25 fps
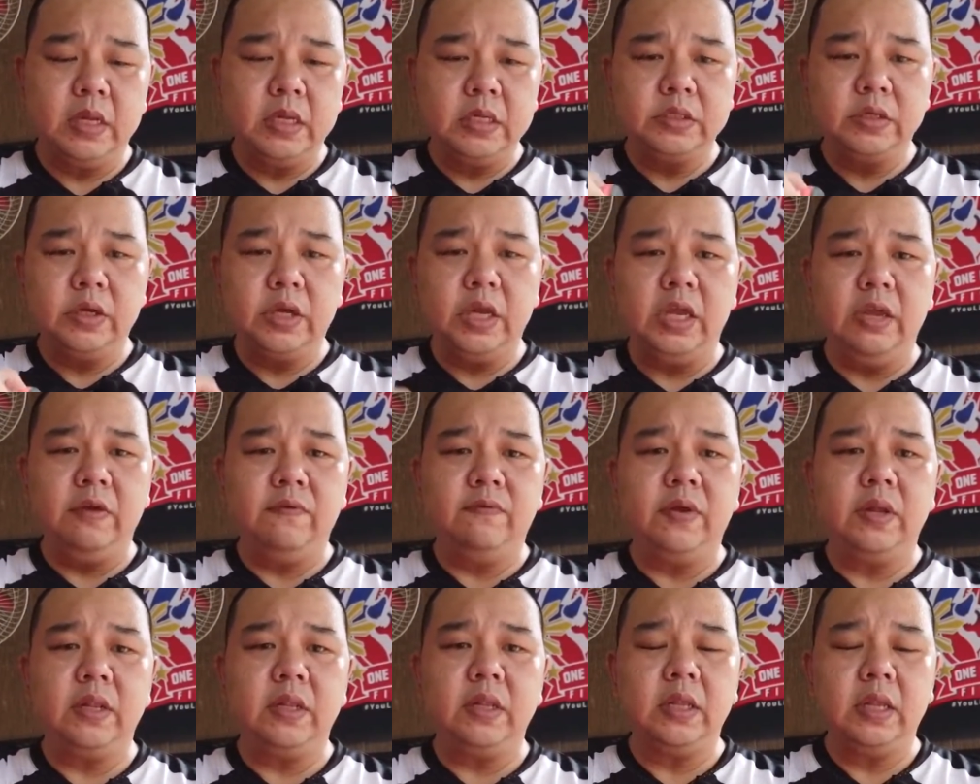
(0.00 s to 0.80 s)
So
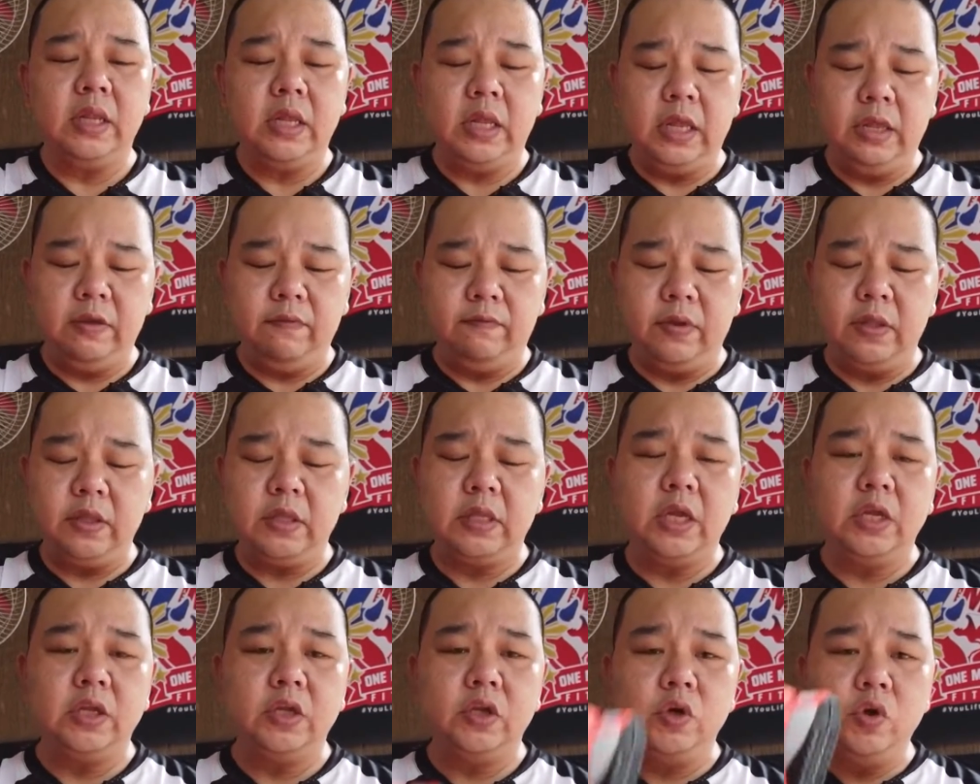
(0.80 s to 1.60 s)
even
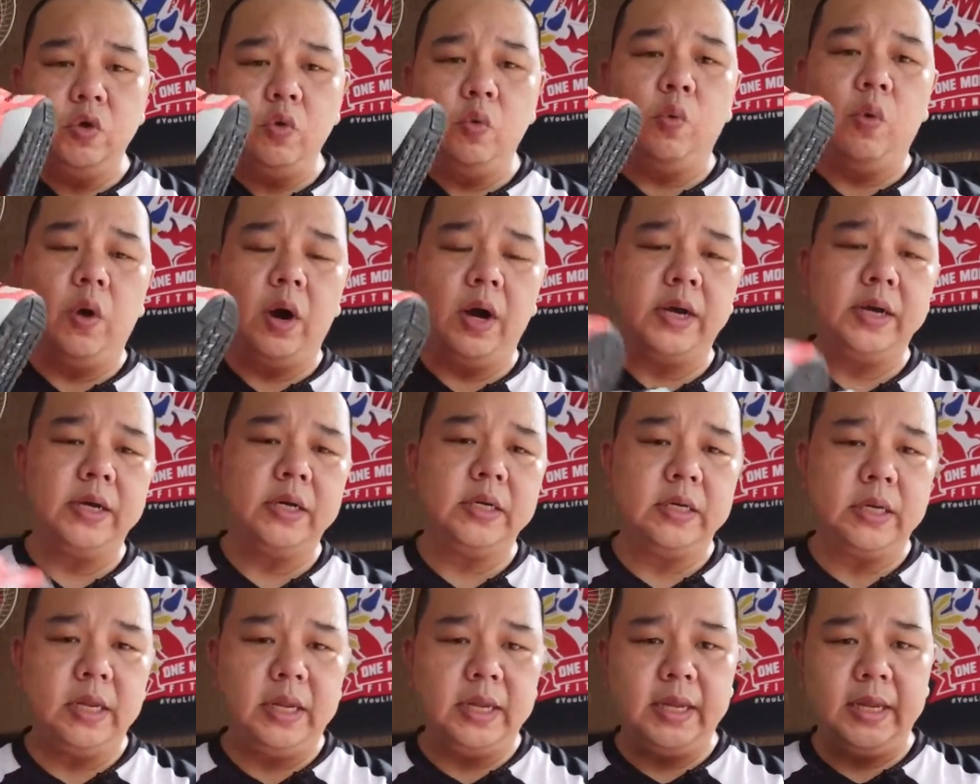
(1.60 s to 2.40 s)
the new
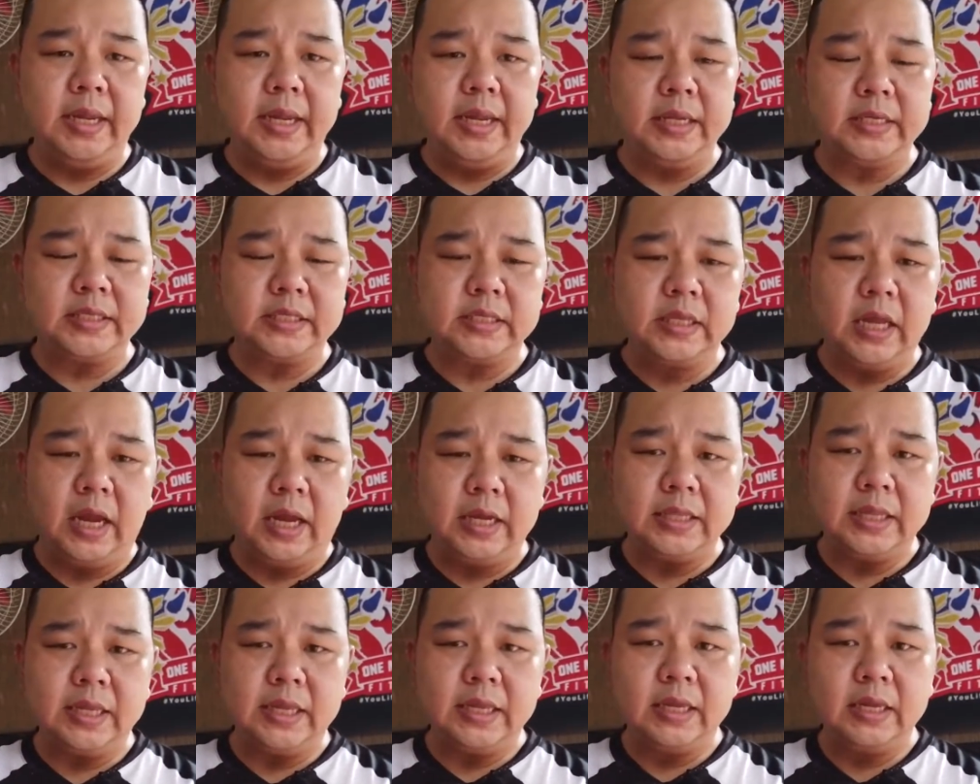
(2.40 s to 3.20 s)
one is
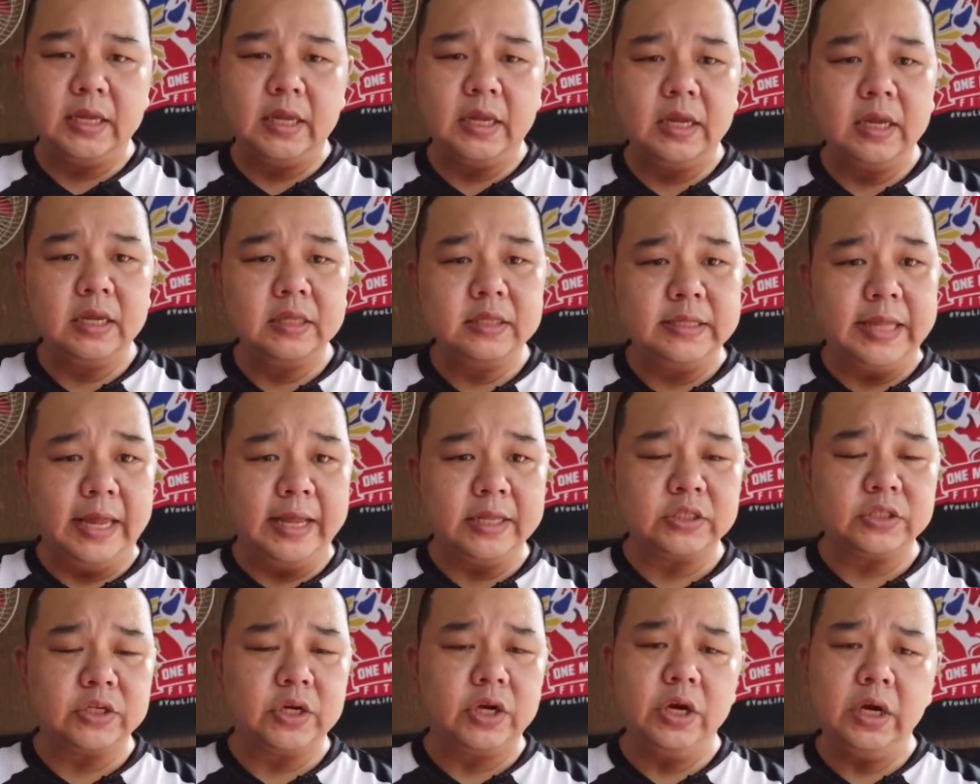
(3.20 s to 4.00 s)
not
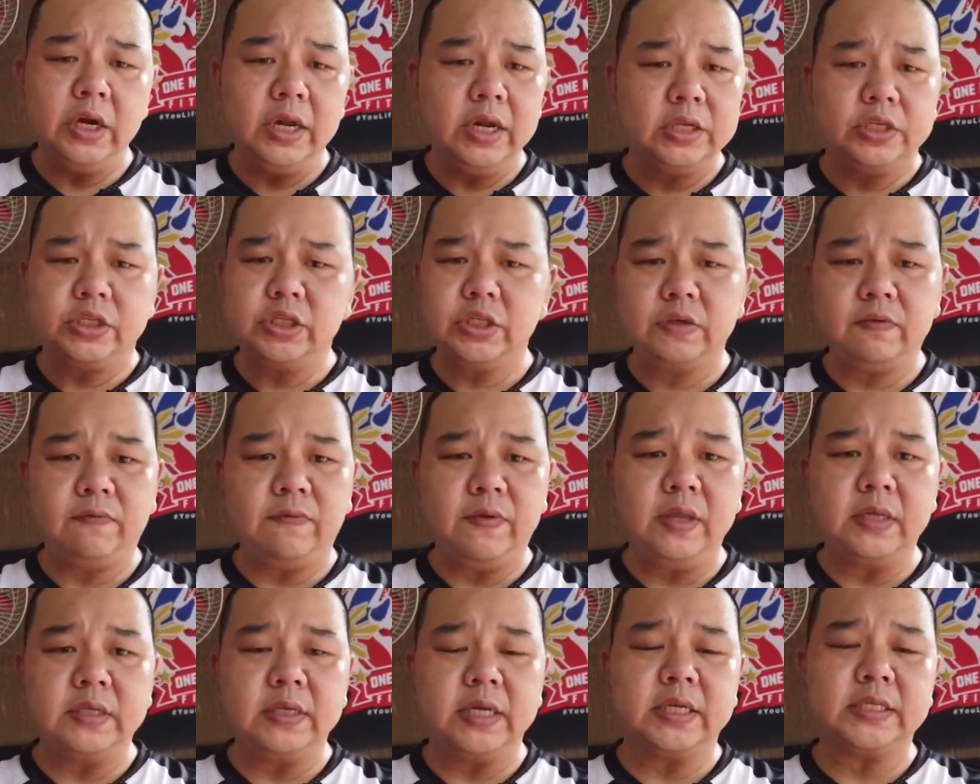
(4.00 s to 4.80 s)
denser. It just
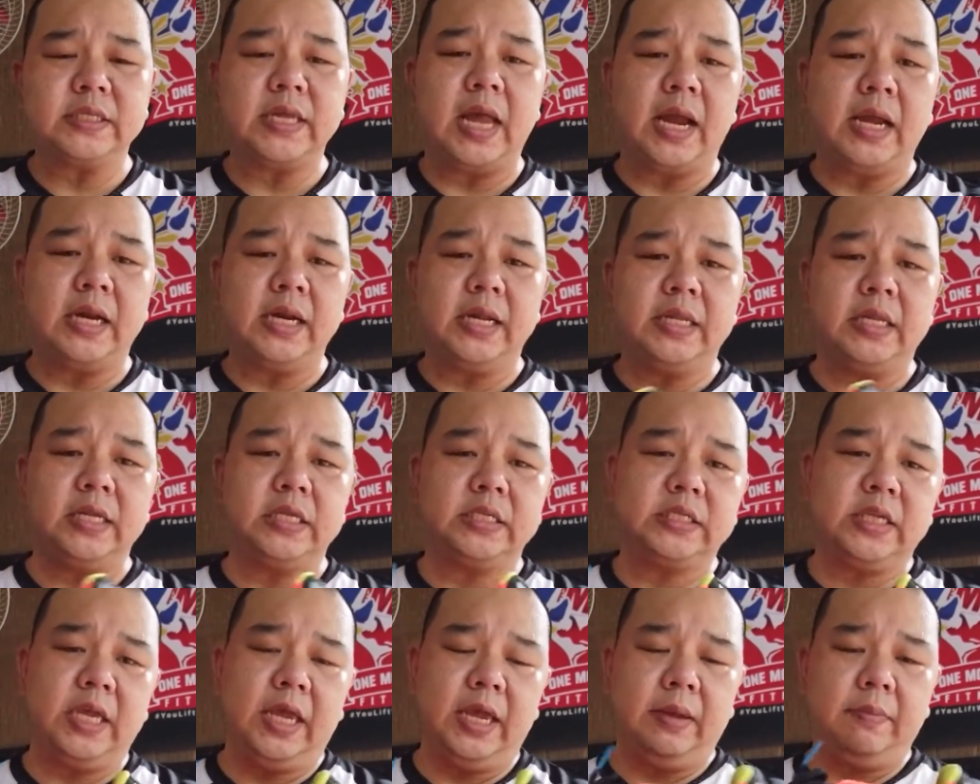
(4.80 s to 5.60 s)
feels exactly the
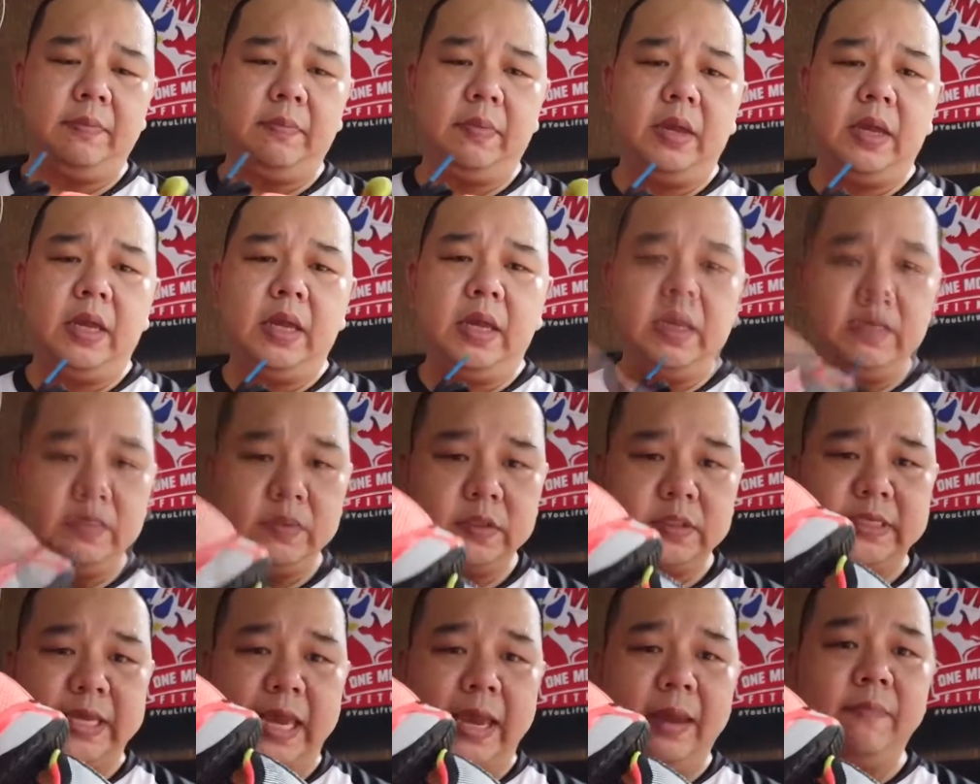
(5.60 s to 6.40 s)
same
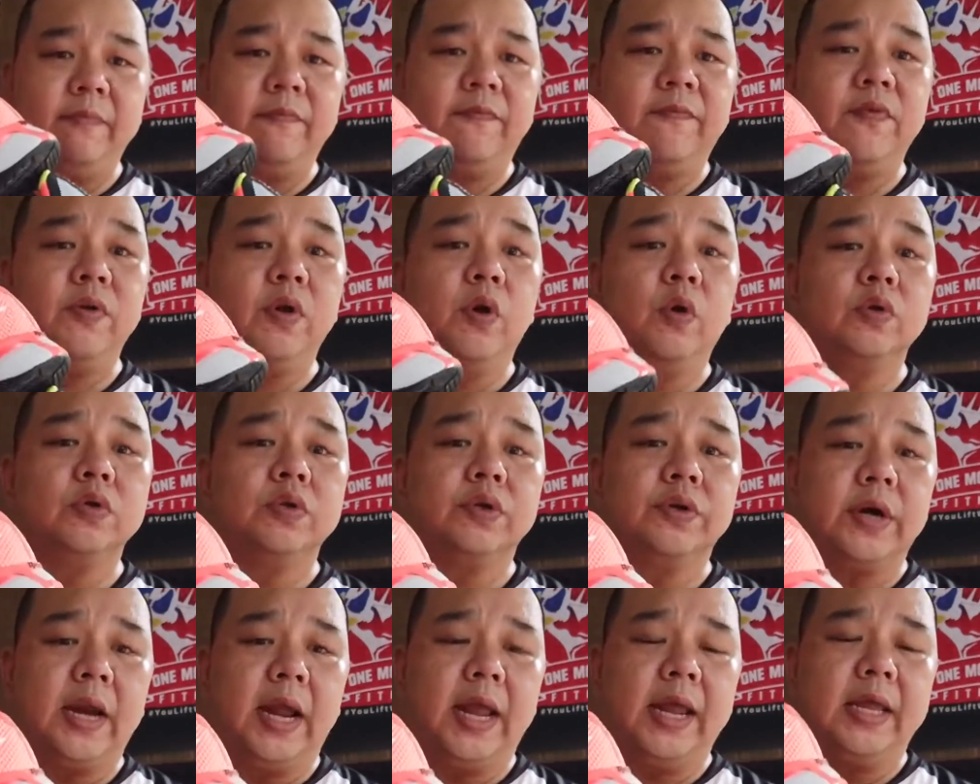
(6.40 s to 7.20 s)
float
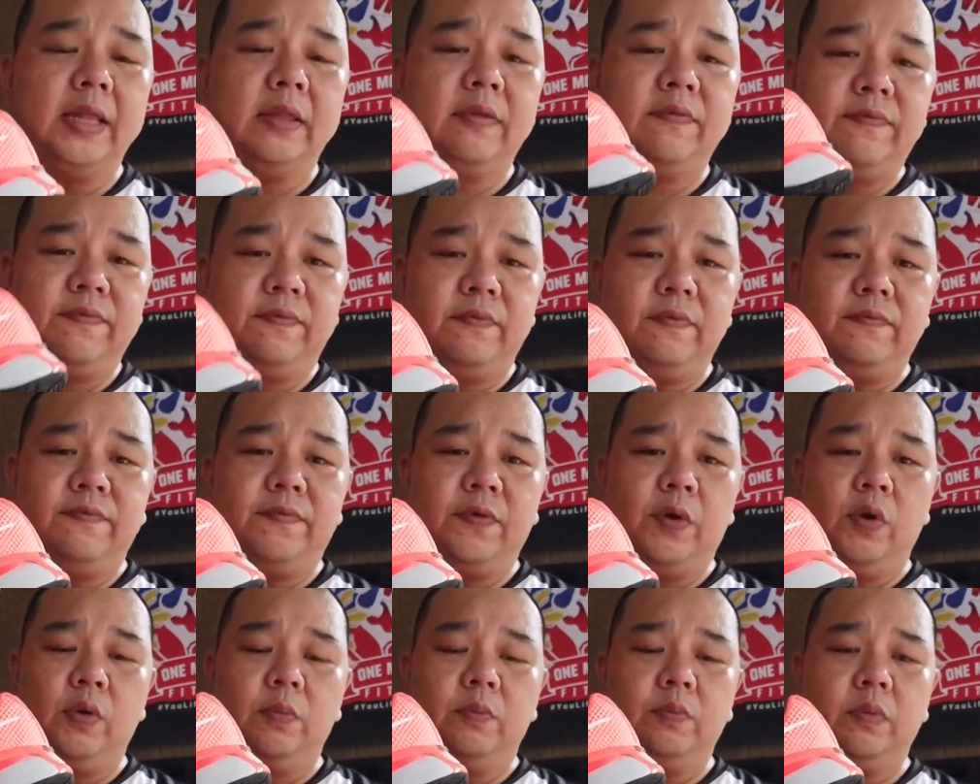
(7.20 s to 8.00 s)
ride
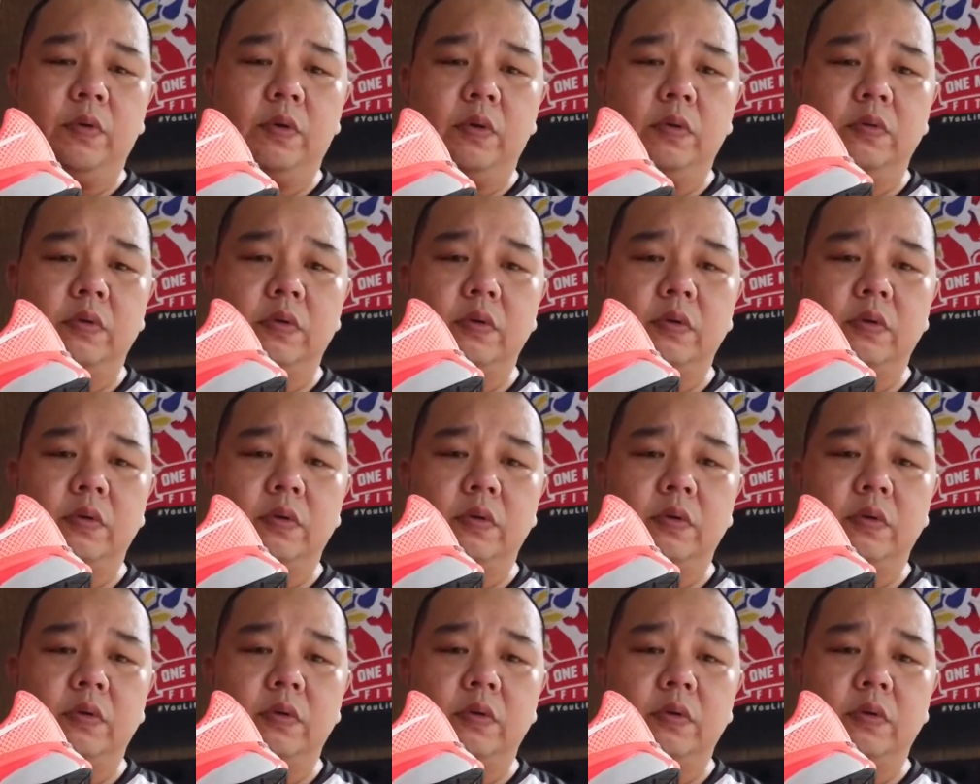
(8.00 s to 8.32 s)
foam.